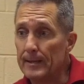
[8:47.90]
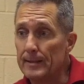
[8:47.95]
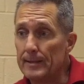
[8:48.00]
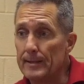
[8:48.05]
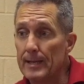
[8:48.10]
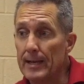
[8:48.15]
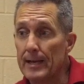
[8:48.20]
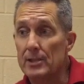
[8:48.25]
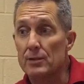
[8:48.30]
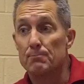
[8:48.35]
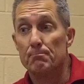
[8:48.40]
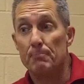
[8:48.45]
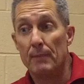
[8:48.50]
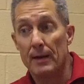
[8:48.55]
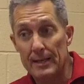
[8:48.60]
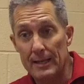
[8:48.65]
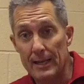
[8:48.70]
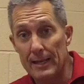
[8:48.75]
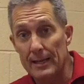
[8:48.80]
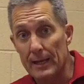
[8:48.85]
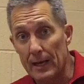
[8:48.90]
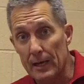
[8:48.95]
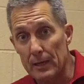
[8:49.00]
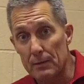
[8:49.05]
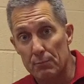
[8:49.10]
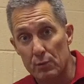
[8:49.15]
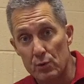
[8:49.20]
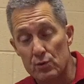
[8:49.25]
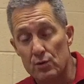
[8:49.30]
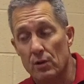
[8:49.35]
Next Monday
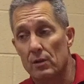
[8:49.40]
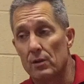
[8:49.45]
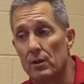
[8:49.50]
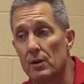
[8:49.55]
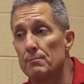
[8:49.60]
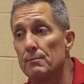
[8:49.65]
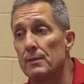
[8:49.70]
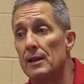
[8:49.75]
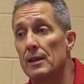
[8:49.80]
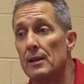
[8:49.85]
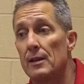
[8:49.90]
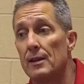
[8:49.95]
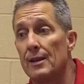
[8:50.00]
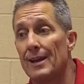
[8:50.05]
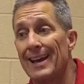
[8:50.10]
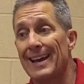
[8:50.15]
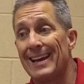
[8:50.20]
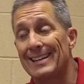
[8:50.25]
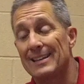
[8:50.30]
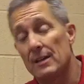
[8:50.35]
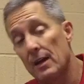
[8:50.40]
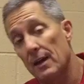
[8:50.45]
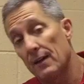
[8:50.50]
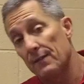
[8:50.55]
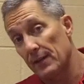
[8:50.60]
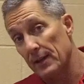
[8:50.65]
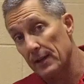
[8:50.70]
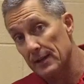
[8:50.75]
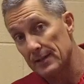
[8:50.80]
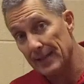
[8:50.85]
night, Booster Club meeting at
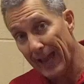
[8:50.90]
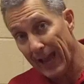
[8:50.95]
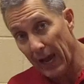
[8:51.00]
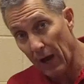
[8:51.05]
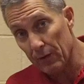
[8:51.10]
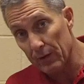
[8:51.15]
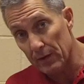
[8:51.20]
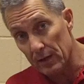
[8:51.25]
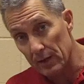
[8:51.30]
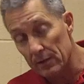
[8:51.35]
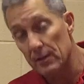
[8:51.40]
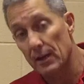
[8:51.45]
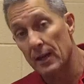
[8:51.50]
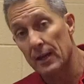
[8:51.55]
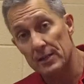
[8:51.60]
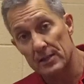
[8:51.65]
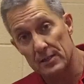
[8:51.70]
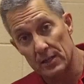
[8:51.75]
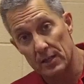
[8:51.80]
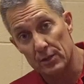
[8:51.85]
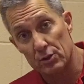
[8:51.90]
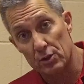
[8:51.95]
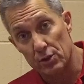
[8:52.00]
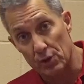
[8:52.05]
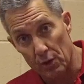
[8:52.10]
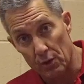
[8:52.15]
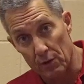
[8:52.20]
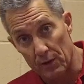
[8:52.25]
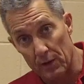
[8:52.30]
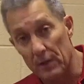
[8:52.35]
Cafe Italia at
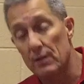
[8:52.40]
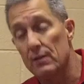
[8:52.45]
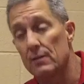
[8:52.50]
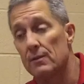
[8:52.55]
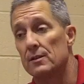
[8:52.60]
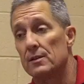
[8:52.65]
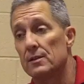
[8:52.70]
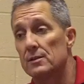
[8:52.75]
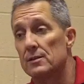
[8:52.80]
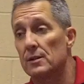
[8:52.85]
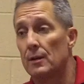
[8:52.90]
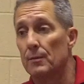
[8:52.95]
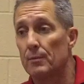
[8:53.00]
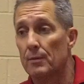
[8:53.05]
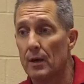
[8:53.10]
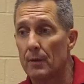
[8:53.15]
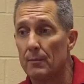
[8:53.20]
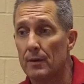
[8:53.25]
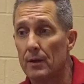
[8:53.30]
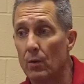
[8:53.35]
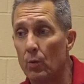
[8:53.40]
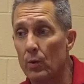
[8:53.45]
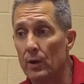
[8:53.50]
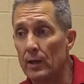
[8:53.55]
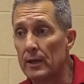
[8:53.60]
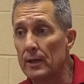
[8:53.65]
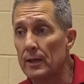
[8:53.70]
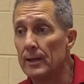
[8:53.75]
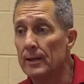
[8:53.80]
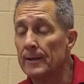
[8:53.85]
6:30 this upcoming
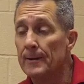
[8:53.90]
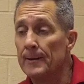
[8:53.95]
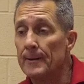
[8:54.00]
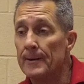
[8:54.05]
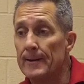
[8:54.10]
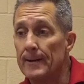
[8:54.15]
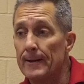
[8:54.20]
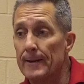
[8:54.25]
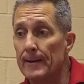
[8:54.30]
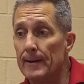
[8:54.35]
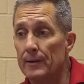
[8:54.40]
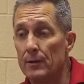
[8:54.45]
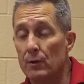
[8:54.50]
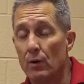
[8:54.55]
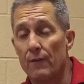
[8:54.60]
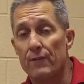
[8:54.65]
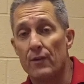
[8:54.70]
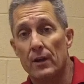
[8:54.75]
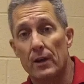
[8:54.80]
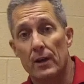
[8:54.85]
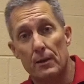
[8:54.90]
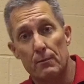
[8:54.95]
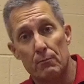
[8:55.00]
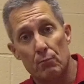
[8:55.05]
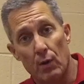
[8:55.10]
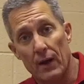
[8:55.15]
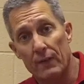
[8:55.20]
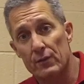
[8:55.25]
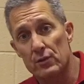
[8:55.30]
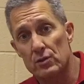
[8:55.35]
week. And don't forget,
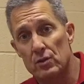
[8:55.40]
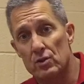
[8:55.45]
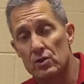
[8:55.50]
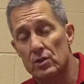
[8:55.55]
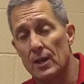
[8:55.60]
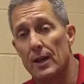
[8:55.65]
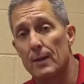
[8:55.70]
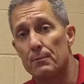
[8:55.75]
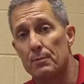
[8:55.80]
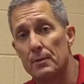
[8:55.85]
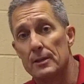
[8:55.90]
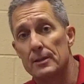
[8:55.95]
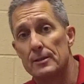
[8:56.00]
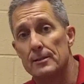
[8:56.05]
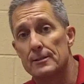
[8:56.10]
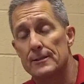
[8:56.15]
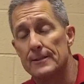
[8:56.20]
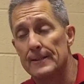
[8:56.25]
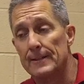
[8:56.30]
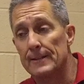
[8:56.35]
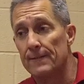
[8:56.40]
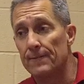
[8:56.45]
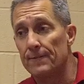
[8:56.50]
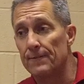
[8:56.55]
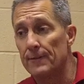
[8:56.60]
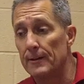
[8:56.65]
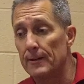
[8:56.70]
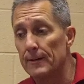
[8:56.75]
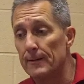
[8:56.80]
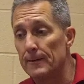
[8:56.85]
Breakfast of Champions.
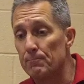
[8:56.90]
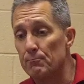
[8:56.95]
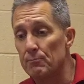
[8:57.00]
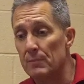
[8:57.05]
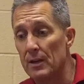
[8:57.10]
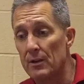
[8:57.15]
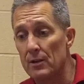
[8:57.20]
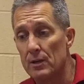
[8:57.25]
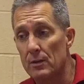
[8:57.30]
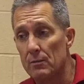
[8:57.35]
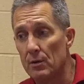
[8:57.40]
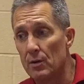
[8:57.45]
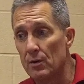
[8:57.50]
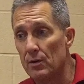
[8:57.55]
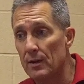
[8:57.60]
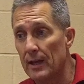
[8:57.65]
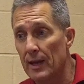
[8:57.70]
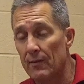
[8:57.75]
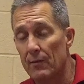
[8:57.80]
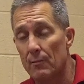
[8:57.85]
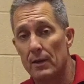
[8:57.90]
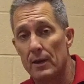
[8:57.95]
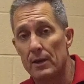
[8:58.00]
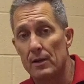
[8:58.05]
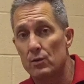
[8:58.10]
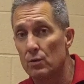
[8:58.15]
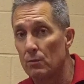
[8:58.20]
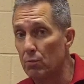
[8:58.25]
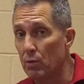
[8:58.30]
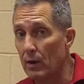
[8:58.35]
If men in the community haven't
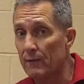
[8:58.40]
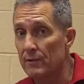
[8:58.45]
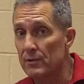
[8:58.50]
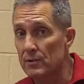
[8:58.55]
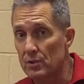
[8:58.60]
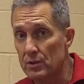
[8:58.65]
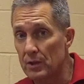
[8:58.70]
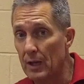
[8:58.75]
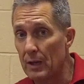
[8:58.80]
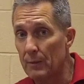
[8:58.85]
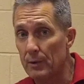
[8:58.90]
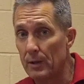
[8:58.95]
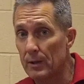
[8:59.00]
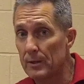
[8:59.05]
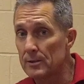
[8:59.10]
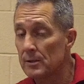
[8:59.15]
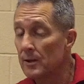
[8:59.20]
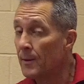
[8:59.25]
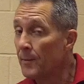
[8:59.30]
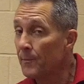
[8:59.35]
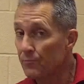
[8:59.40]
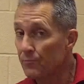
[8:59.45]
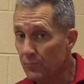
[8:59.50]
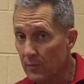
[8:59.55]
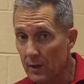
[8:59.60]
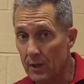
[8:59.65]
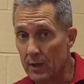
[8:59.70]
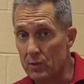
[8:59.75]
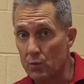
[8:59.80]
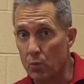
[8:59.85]
made it to Breakfast of Champions,
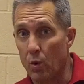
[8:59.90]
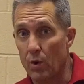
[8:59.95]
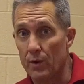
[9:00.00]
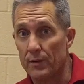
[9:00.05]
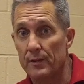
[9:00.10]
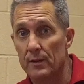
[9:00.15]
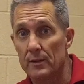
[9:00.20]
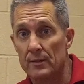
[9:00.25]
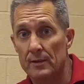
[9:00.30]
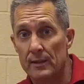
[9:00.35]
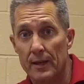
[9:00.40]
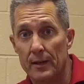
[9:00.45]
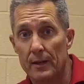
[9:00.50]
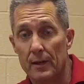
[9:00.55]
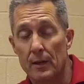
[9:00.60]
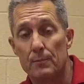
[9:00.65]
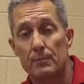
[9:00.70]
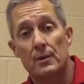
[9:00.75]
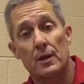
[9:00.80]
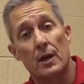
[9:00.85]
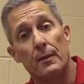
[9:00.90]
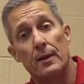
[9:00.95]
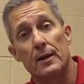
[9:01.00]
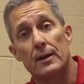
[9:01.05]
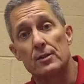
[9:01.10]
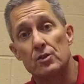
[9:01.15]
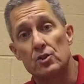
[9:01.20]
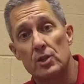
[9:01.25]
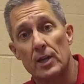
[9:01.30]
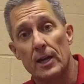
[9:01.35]
it's worth it. Get up, come
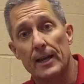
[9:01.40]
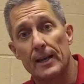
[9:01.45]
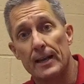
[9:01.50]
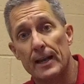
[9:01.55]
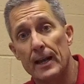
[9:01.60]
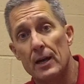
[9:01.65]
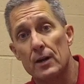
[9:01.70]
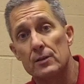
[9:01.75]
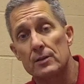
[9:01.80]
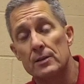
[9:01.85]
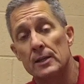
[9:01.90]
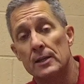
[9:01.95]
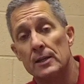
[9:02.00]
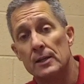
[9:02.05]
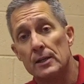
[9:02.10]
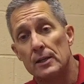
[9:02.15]
out and check it out.